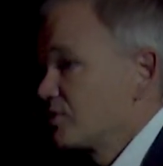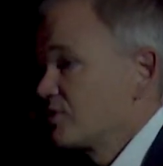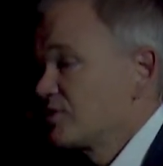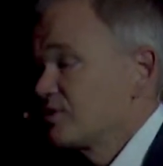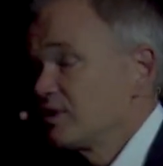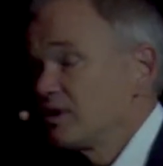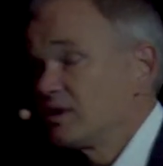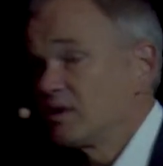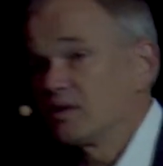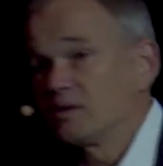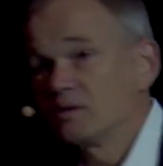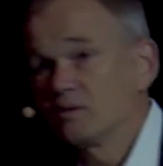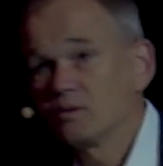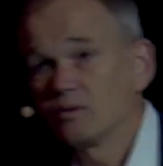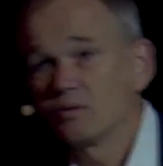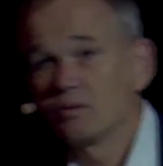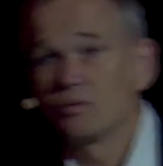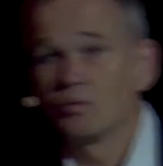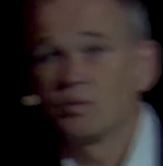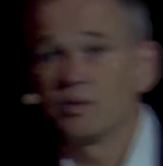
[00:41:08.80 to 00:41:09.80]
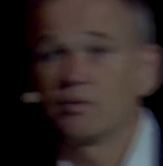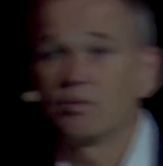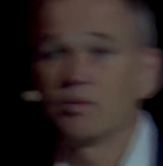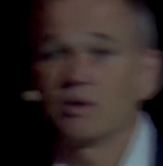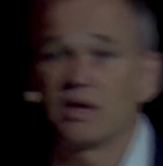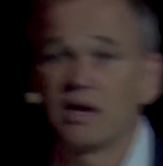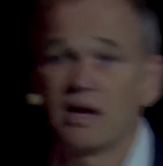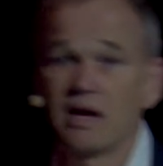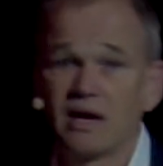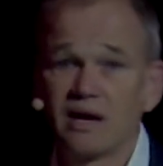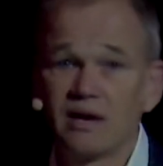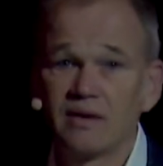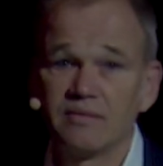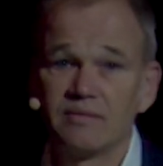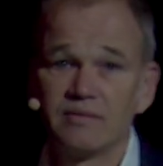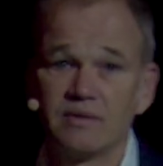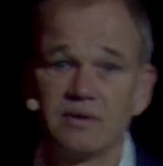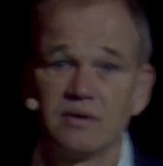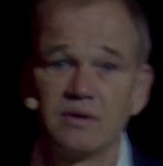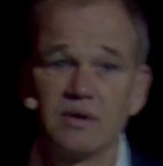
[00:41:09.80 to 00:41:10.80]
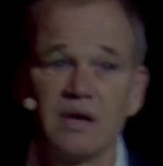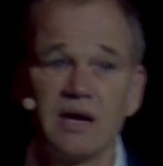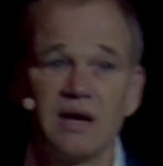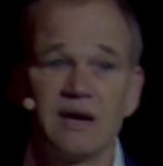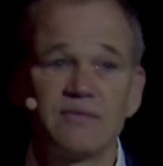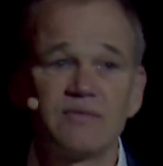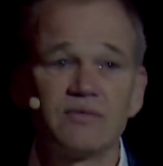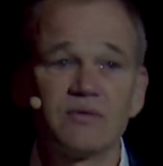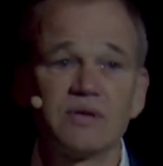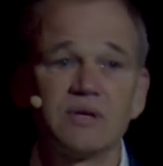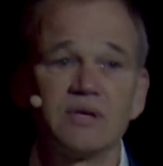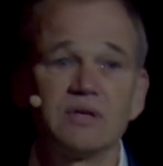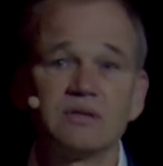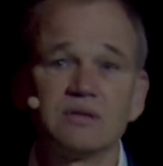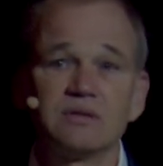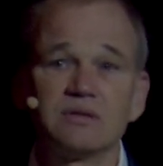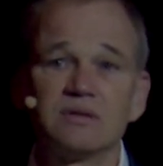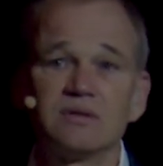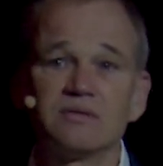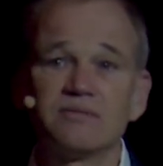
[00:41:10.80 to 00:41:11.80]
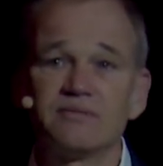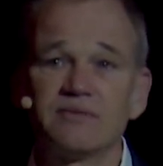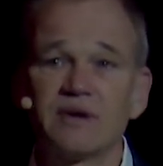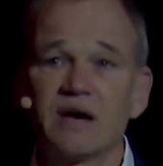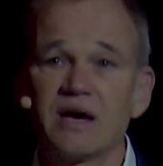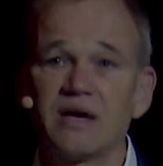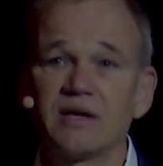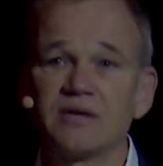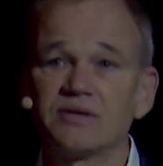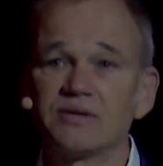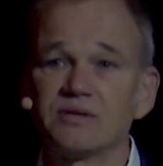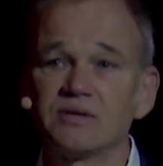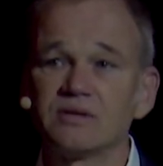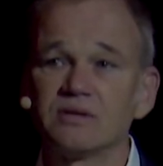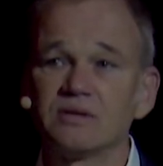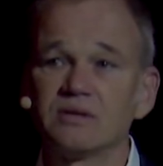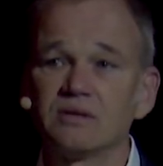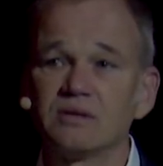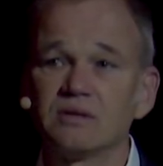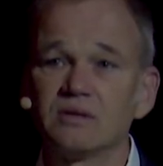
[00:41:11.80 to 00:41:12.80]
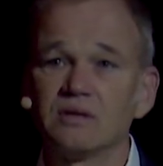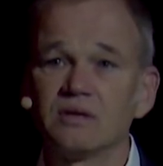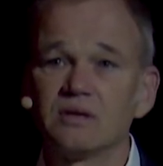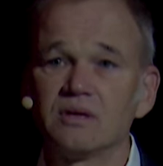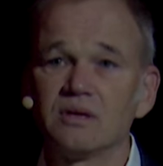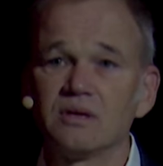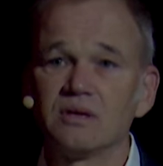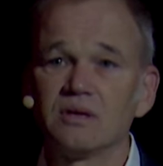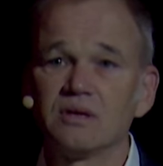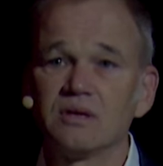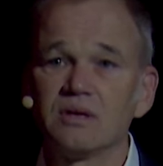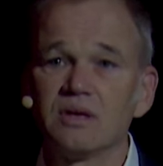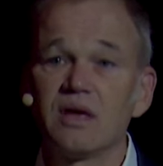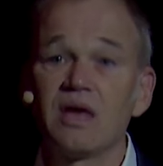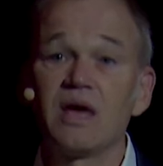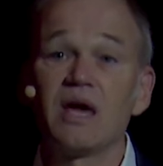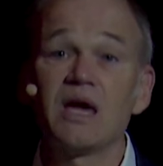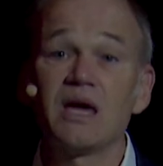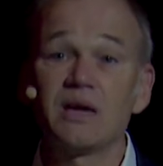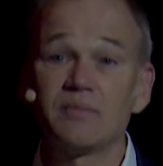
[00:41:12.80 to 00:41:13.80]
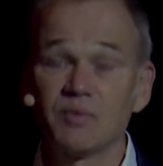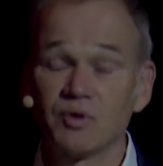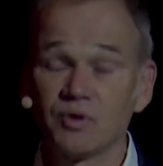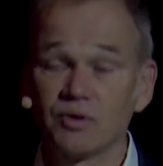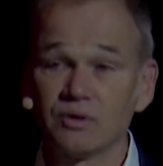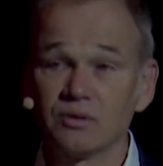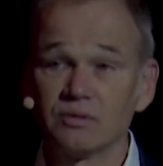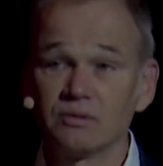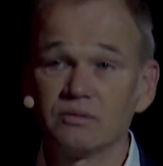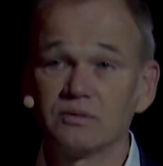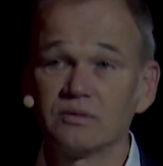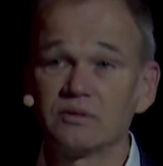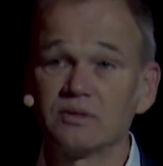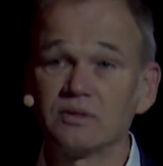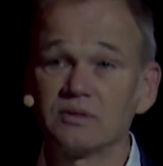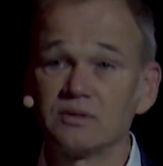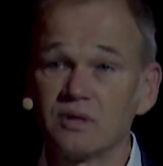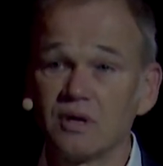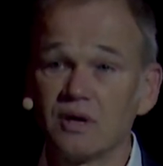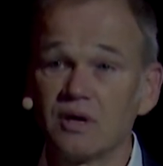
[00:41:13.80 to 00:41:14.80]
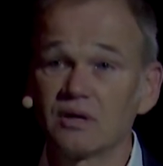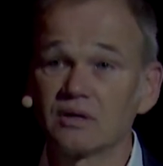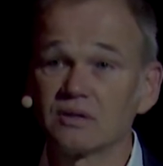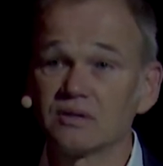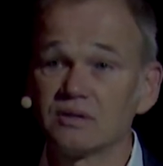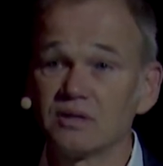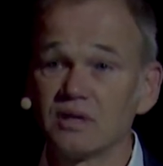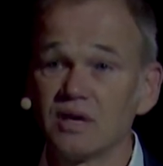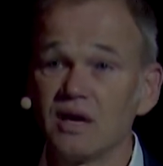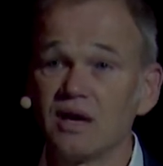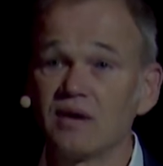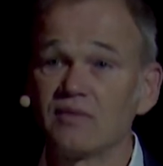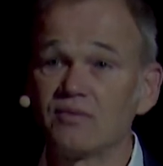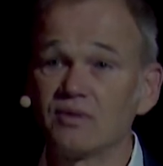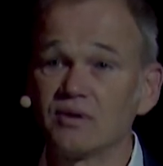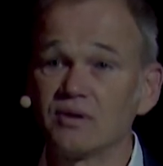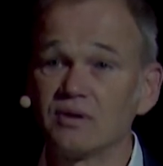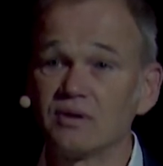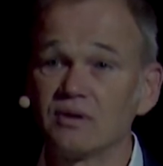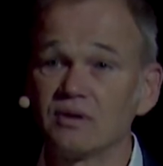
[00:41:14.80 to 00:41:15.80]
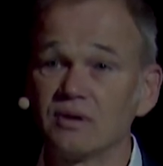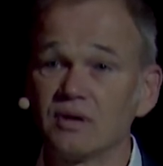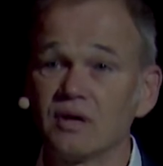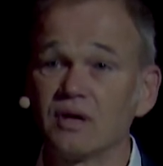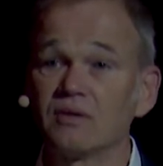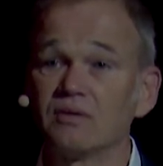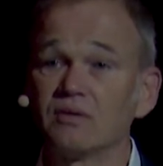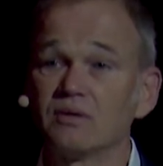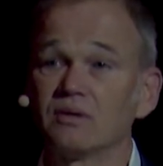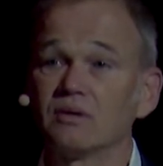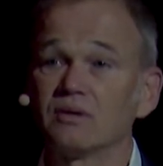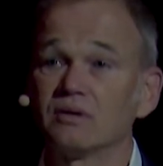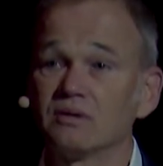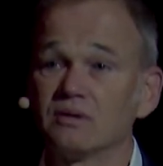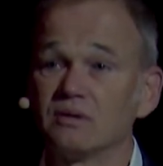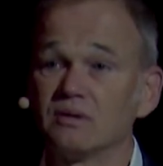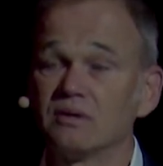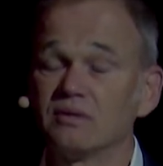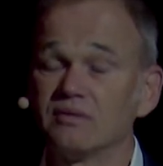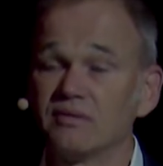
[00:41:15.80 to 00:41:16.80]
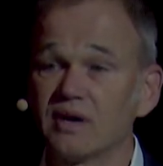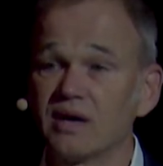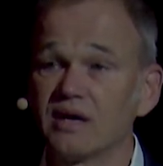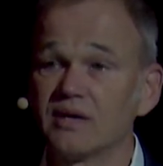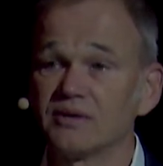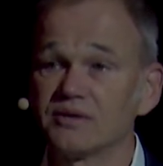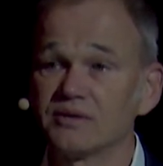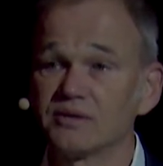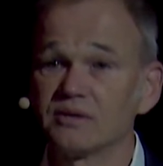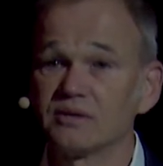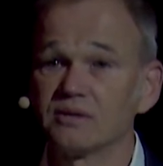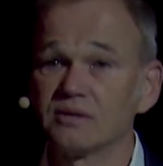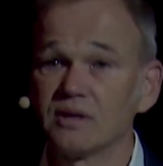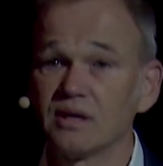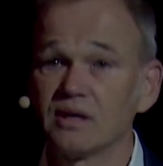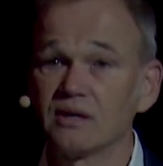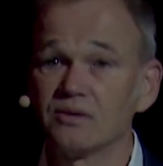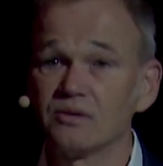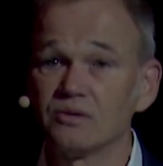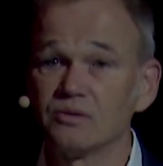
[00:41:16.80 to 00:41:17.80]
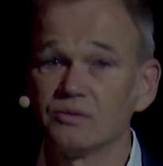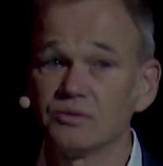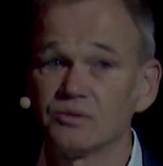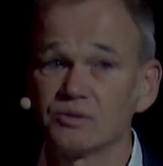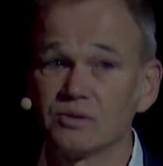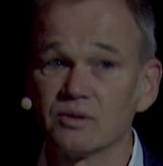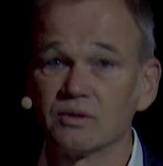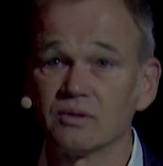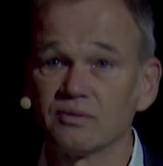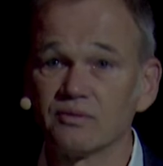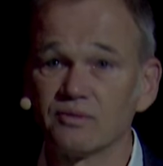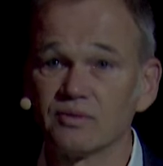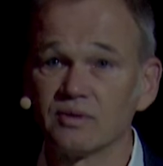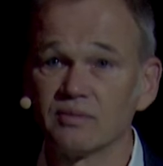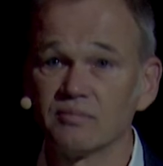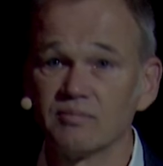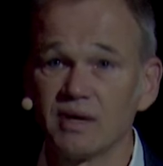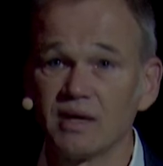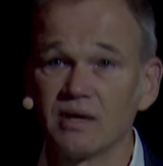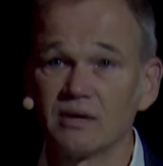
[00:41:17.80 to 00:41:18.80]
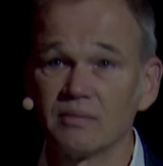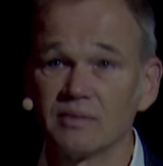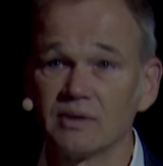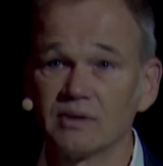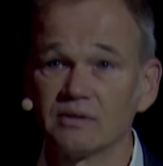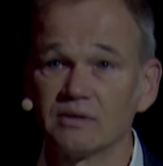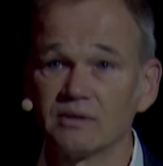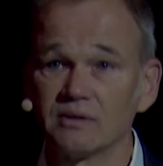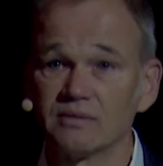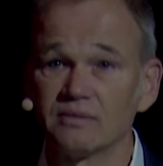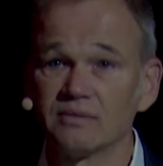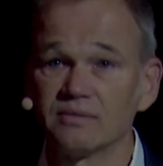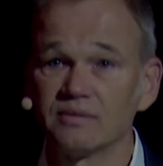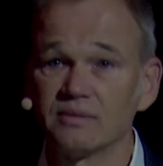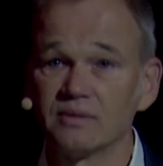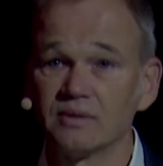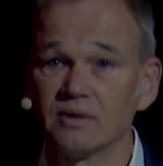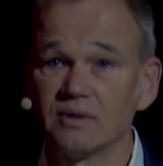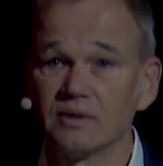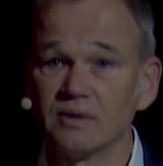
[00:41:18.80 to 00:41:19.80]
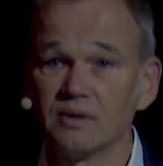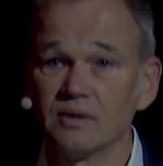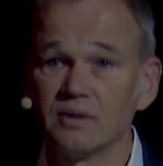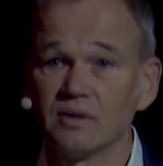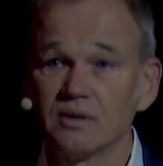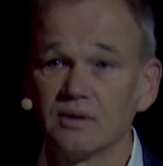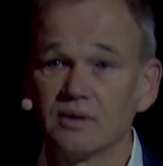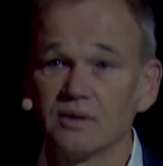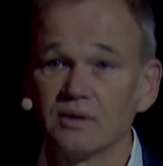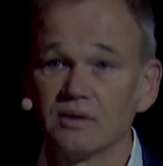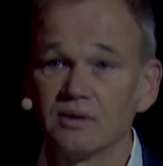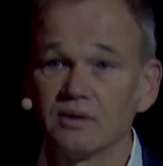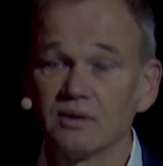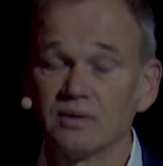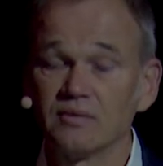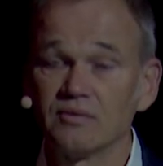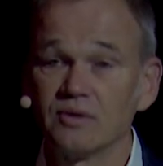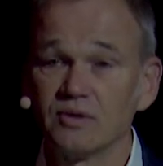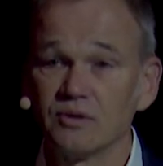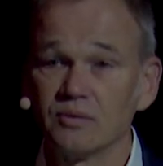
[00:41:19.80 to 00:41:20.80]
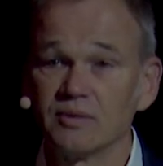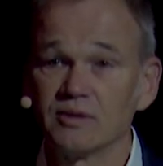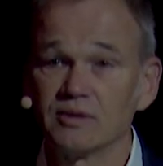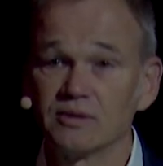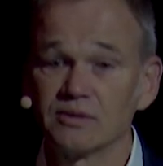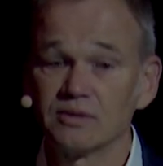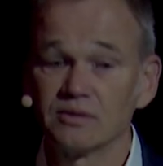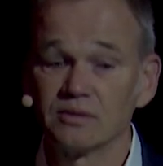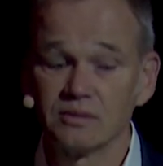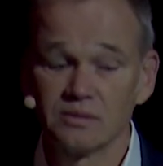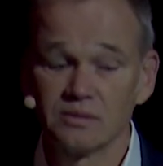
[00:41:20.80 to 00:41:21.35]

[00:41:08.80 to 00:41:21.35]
city, we will have every device able to talk to every other device and do so for the betterment of humans.